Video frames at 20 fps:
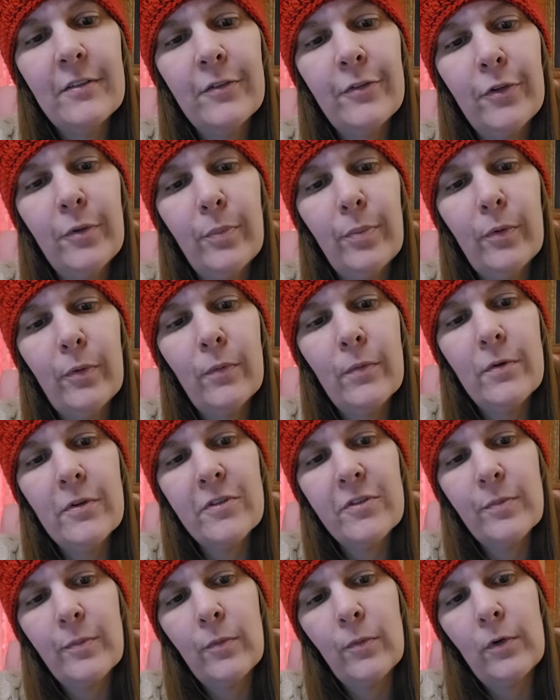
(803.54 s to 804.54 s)

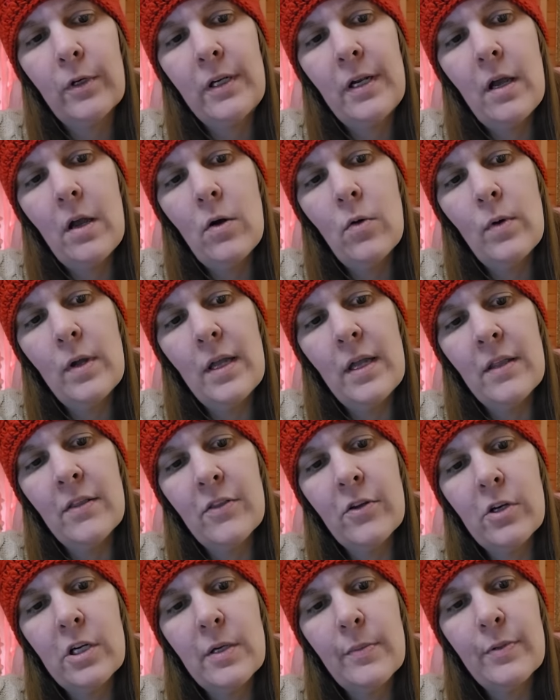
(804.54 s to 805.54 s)
superwash merino and
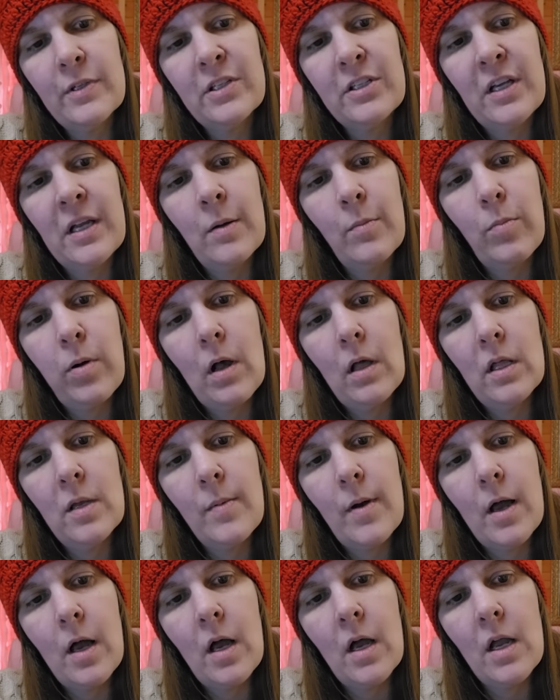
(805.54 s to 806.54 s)
30%
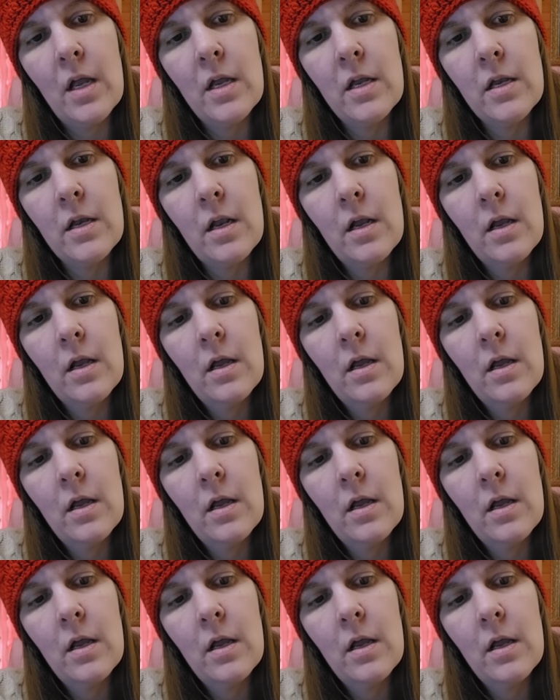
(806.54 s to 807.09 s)
polyamide.